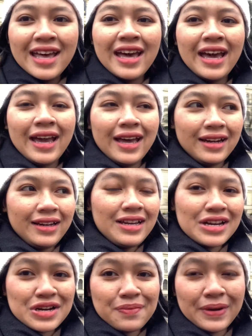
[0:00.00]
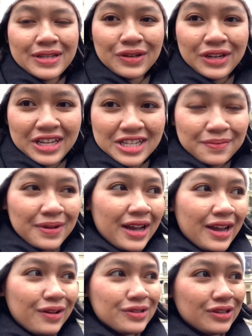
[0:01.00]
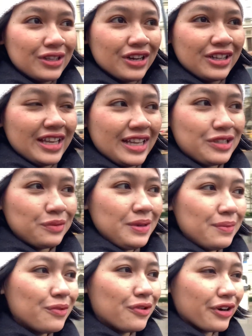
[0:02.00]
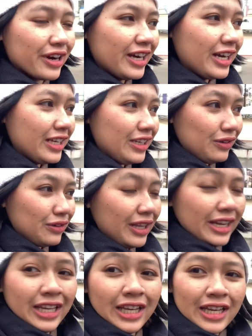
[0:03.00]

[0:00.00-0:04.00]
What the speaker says: And here by joining IISMA, I also learned that to be more, you know, like